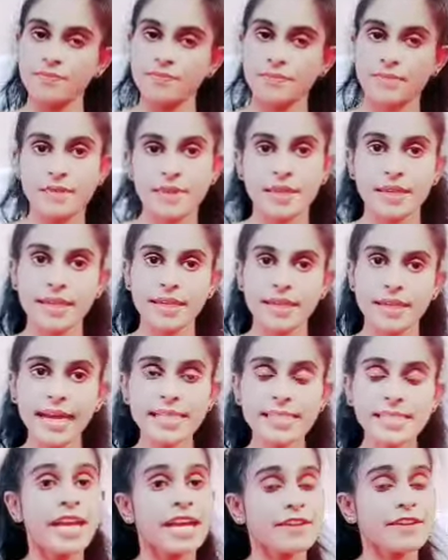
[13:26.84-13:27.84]
Yes,
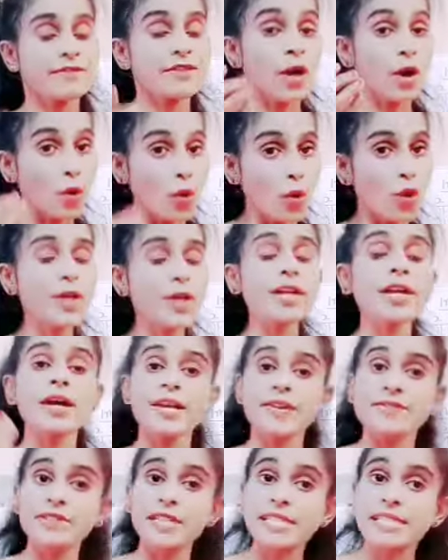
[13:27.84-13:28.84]
if
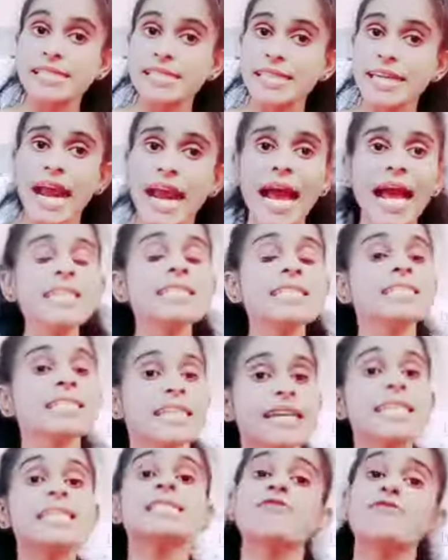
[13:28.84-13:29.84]
the scratch
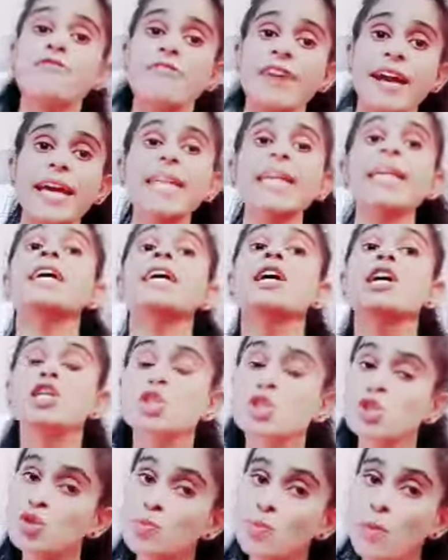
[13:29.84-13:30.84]
is very
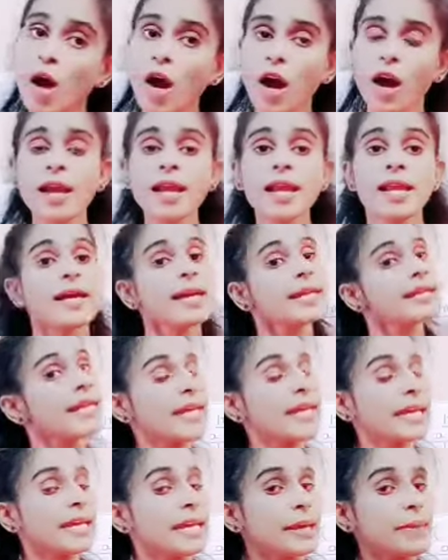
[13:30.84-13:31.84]
small, then
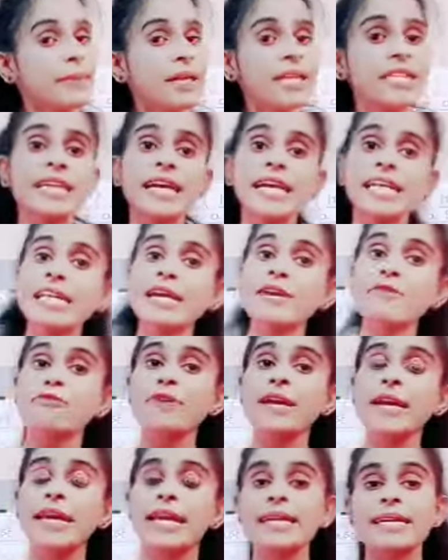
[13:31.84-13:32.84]
immediately
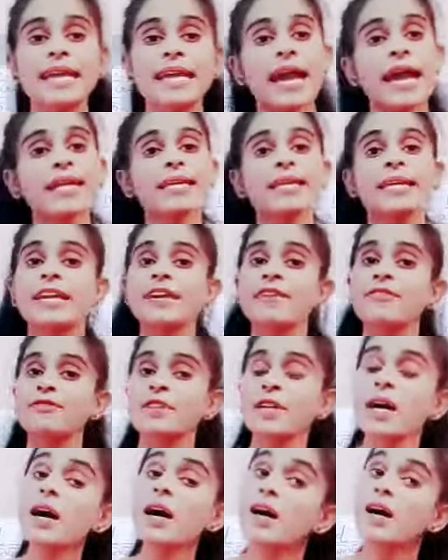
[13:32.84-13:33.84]
we can give
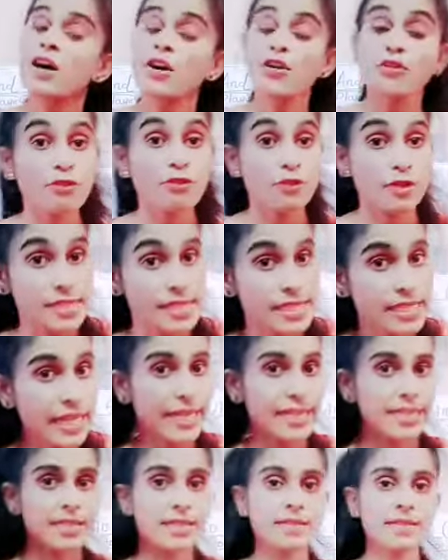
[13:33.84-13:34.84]
the first aid.
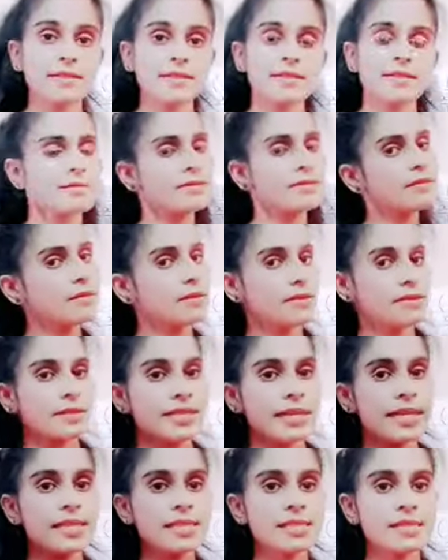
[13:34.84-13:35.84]
Yes?